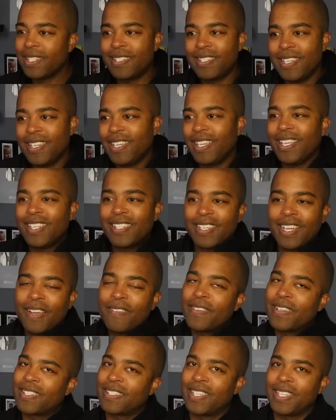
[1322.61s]
See, it's
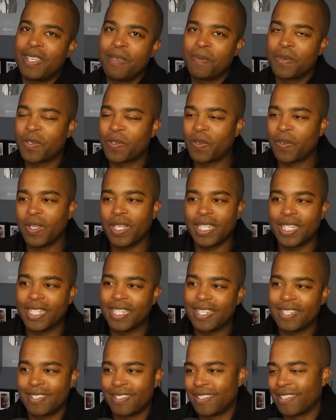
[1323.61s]
obvious. They keep showing
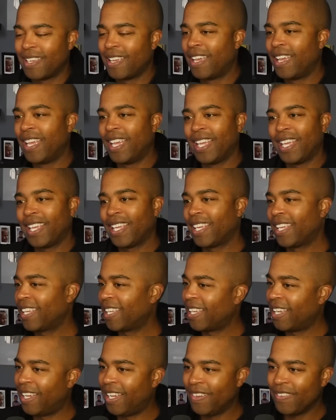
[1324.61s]
this.
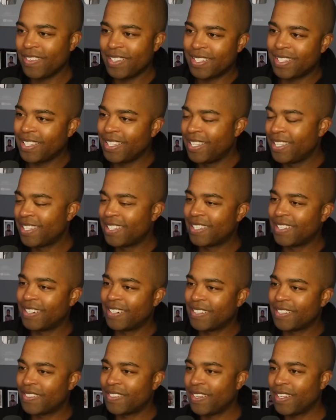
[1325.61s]
Obviously, he's
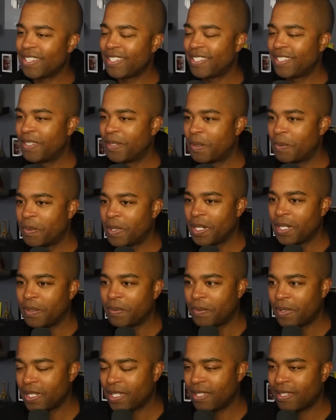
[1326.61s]
gonna try and steal the money.
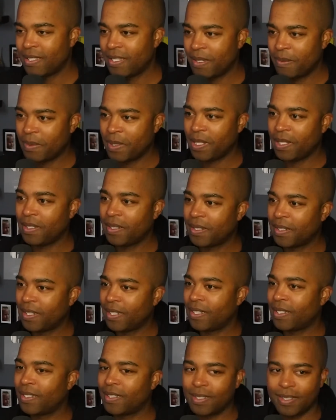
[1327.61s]
What's his name? The
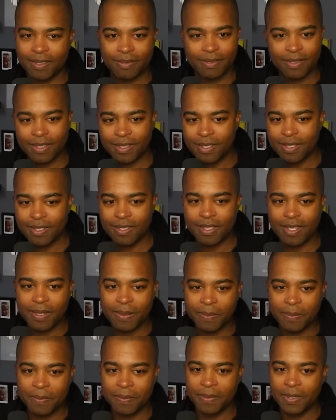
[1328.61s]
the what's his
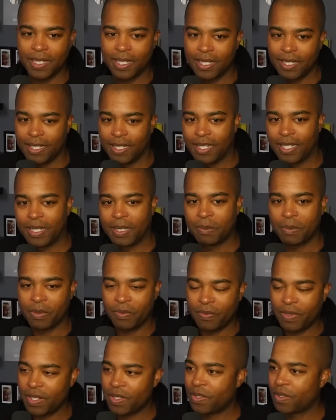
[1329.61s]
name?
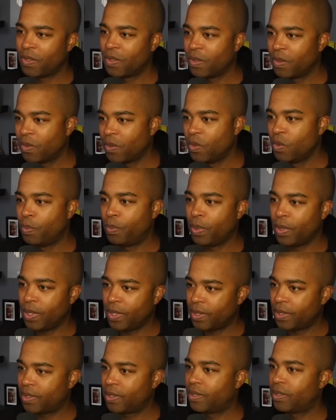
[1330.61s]
Professor
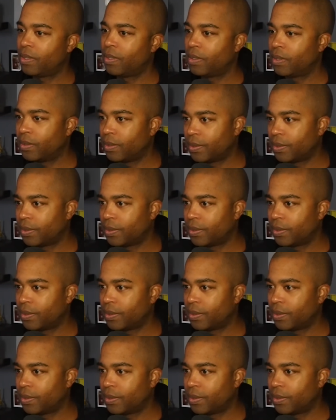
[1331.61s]
Rupert.